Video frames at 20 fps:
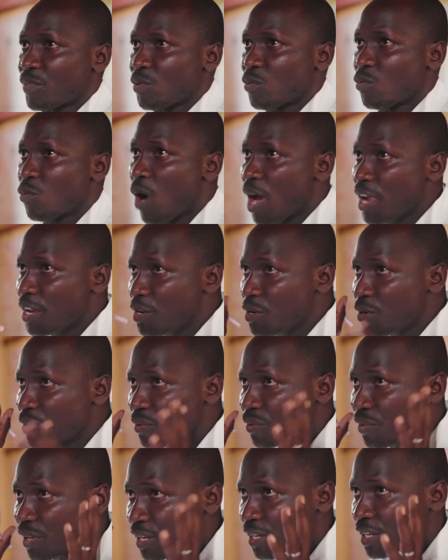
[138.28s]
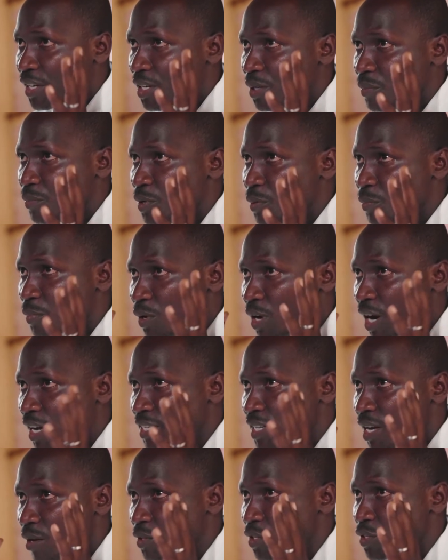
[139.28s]
Why do you think people
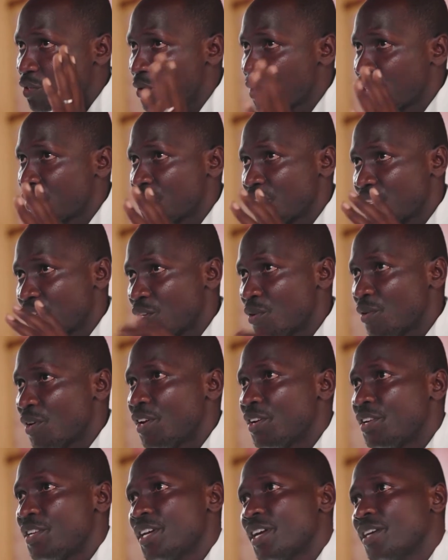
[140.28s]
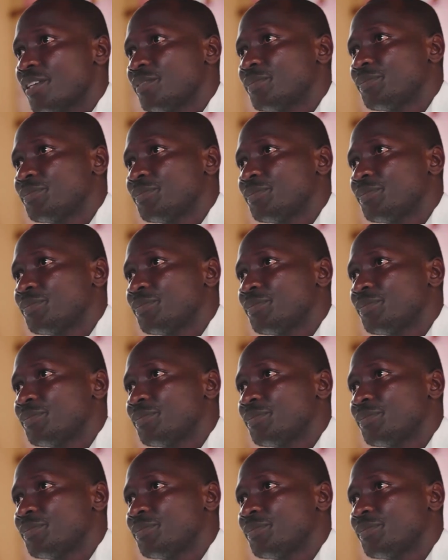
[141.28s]
cut down trees in your area?